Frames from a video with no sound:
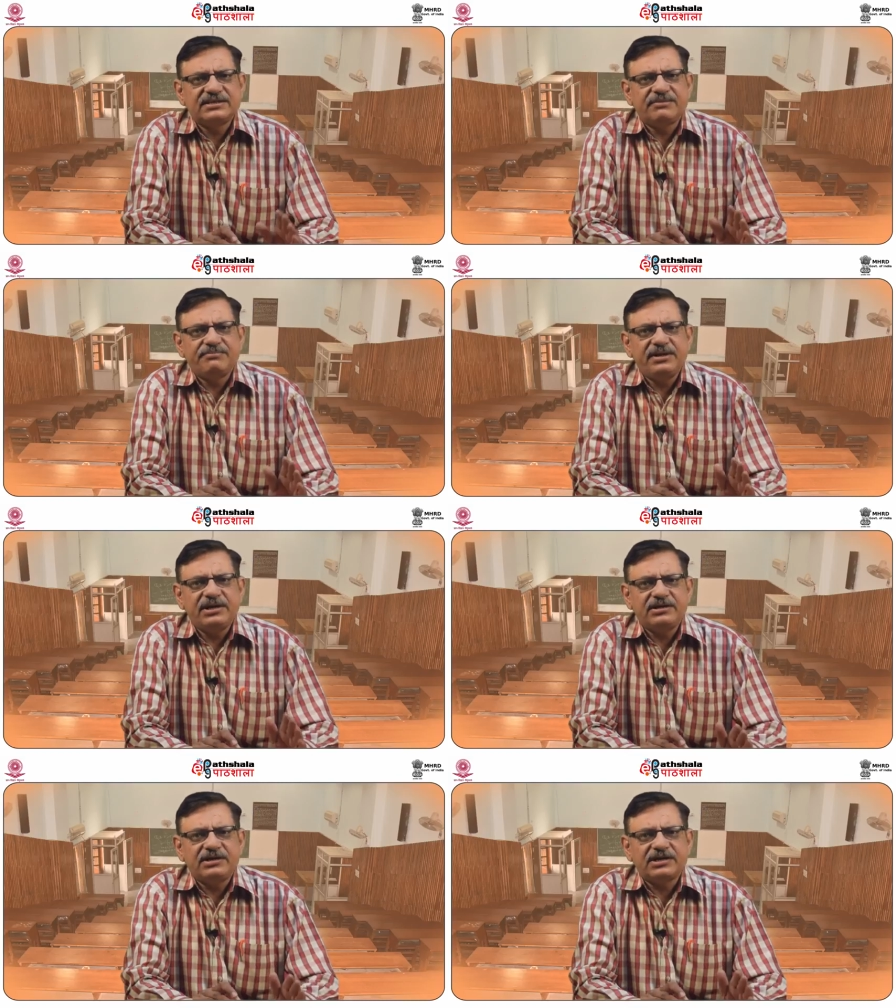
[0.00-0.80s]
the
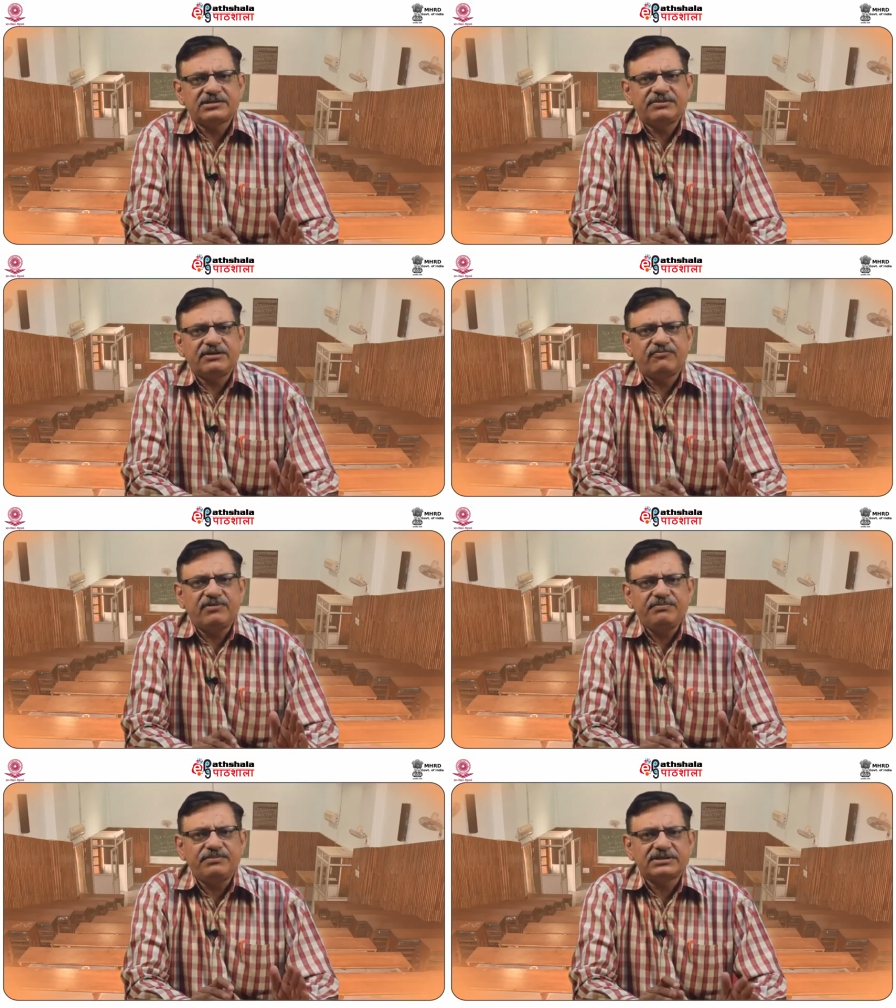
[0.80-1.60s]
mirror transmit
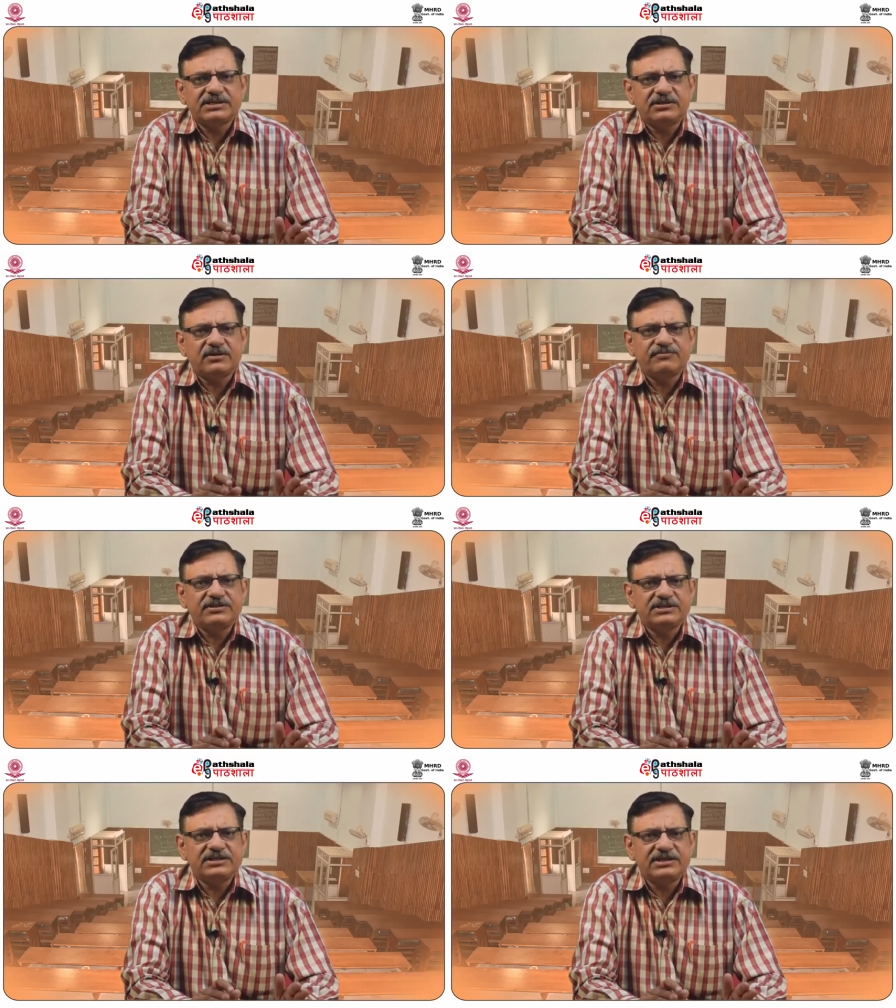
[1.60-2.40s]
1% of
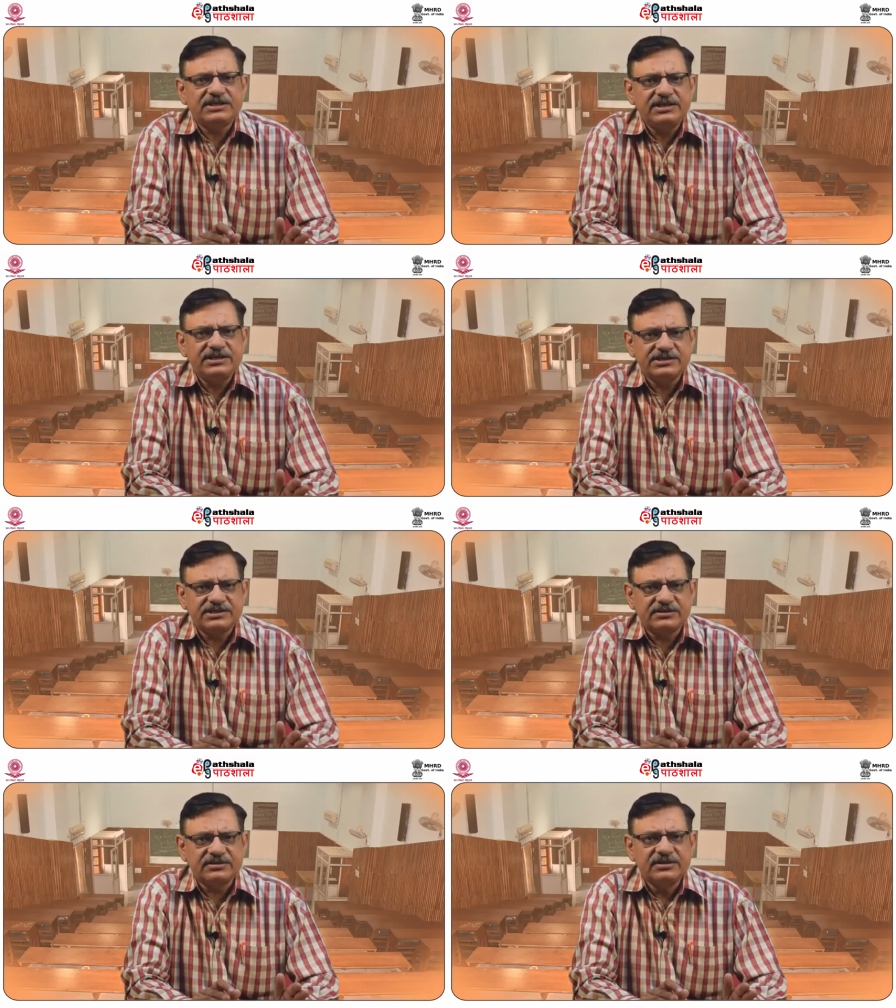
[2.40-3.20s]
incident
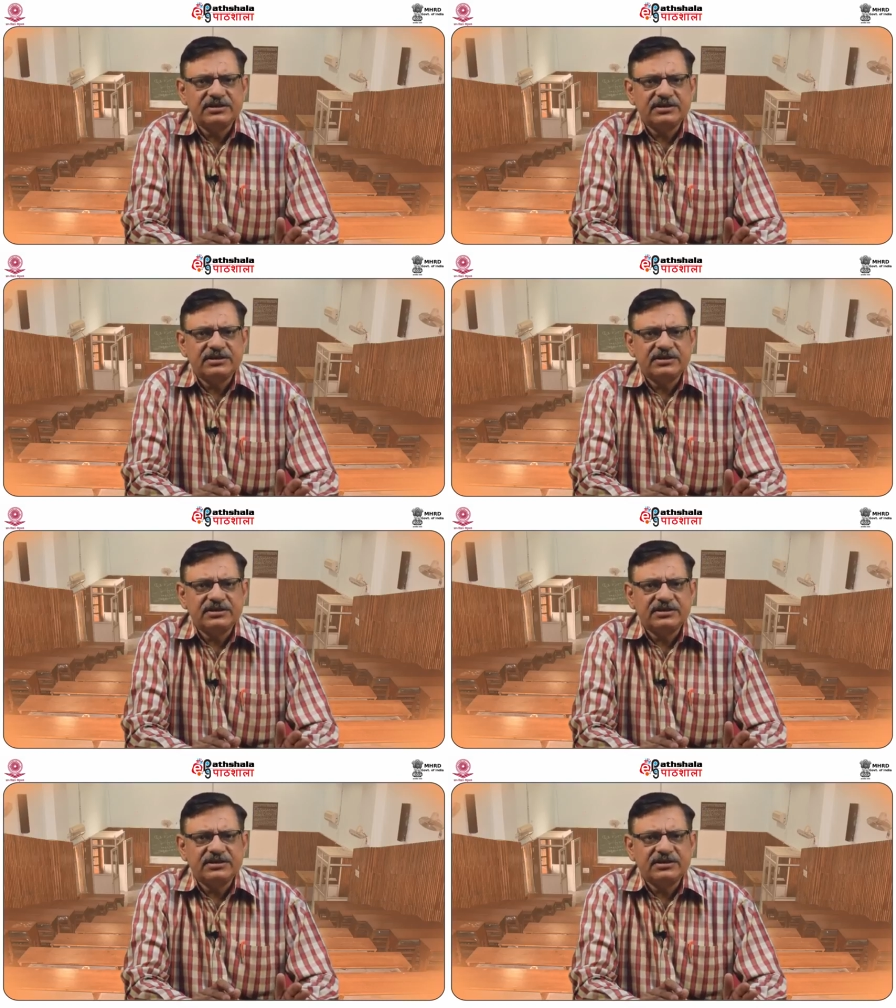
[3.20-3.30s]
radiation.